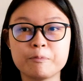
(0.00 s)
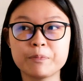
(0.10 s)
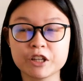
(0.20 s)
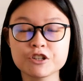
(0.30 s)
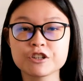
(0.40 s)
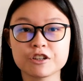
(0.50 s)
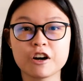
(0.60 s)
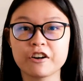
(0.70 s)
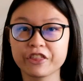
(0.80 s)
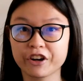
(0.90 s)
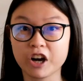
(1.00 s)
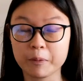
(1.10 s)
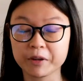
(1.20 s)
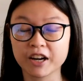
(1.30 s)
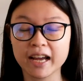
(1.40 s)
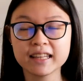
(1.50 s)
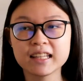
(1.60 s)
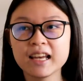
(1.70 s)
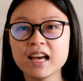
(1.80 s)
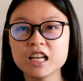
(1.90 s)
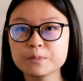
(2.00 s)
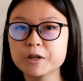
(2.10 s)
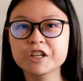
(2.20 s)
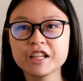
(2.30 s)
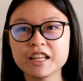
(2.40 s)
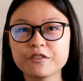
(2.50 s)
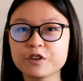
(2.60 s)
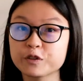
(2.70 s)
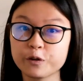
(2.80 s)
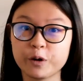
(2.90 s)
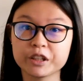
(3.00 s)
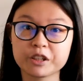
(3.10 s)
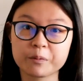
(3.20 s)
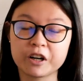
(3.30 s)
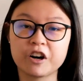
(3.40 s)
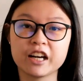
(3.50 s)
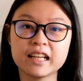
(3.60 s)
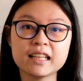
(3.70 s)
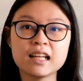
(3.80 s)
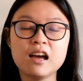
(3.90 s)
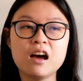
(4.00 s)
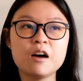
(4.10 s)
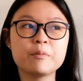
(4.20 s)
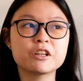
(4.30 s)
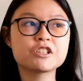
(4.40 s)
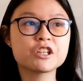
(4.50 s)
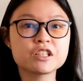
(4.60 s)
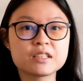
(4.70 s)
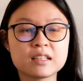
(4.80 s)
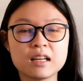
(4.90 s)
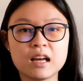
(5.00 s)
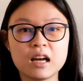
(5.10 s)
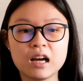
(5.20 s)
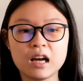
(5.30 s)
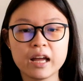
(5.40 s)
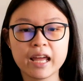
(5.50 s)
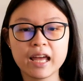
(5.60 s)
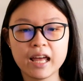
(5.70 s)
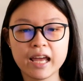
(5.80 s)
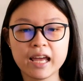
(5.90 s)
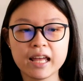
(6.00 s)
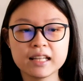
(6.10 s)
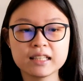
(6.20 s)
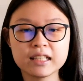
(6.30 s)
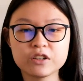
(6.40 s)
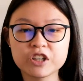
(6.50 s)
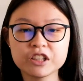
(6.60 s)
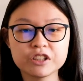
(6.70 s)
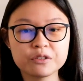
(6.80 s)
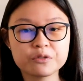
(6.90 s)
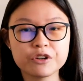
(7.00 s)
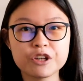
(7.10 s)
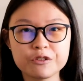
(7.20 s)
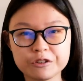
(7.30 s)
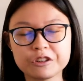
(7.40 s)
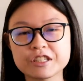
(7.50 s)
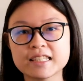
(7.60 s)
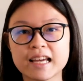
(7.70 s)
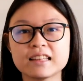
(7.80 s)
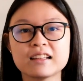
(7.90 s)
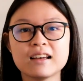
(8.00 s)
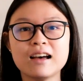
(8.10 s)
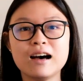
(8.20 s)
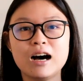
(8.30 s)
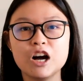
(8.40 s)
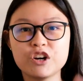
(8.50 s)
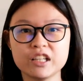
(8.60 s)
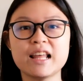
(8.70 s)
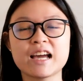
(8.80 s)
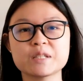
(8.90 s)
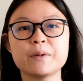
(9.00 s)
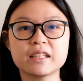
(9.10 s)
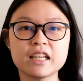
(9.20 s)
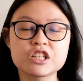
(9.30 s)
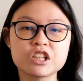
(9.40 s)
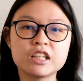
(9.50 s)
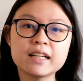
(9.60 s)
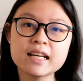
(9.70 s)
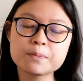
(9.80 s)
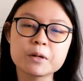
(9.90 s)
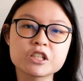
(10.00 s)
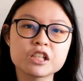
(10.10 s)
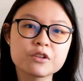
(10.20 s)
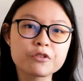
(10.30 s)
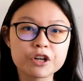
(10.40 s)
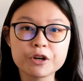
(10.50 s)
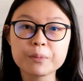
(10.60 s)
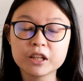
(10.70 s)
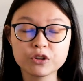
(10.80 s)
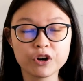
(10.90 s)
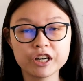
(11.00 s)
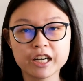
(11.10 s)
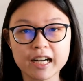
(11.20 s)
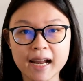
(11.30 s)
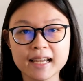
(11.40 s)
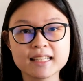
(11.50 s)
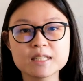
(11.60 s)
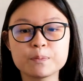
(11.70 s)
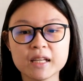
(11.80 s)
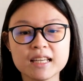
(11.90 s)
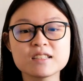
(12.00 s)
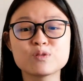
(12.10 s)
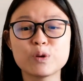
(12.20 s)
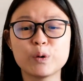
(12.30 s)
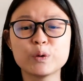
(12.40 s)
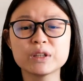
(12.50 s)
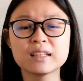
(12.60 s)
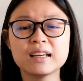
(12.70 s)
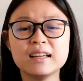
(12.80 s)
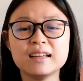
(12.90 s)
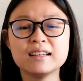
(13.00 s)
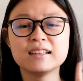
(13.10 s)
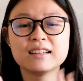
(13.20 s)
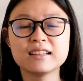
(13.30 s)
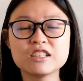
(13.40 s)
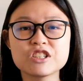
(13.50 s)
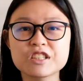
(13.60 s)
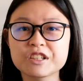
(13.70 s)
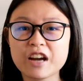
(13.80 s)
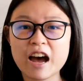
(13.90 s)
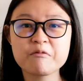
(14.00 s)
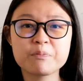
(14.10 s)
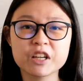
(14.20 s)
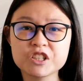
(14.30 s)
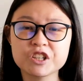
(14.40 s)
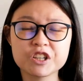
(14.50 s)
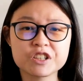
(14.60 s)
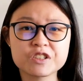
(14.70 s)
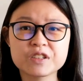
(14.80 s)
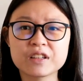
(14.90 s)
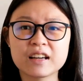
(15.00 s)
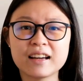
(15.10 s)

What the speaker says: pictures are under copyright, especially if there's a watermark on it, pictures, and in order for you to set a good expectation, especially for your made to order clients, please don't just grab pictures